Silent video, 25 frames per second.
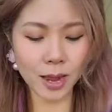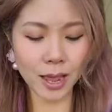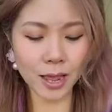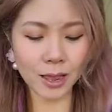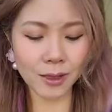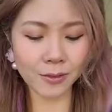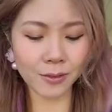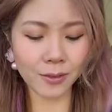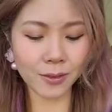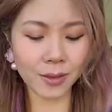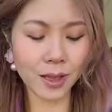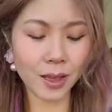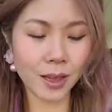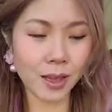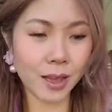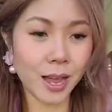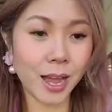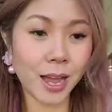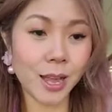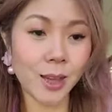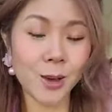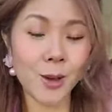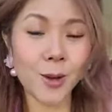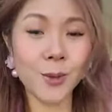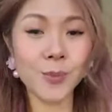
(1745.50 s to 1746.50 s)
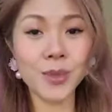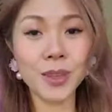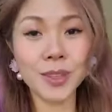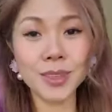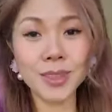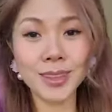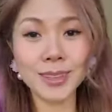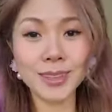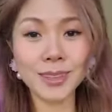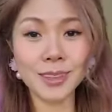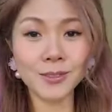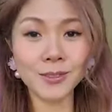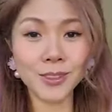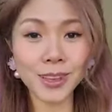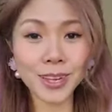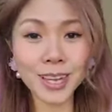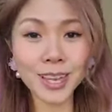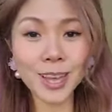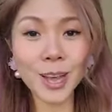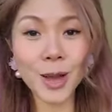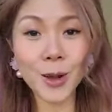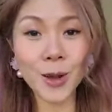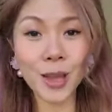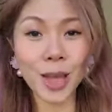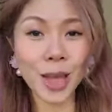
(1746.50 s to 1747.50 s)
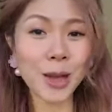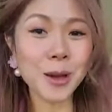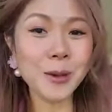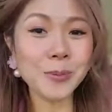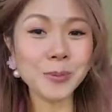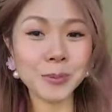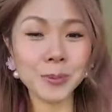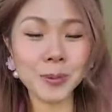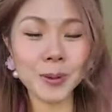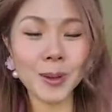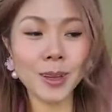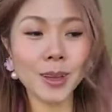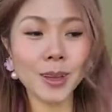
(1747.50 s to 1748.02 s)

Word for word: life, I hope that this video helped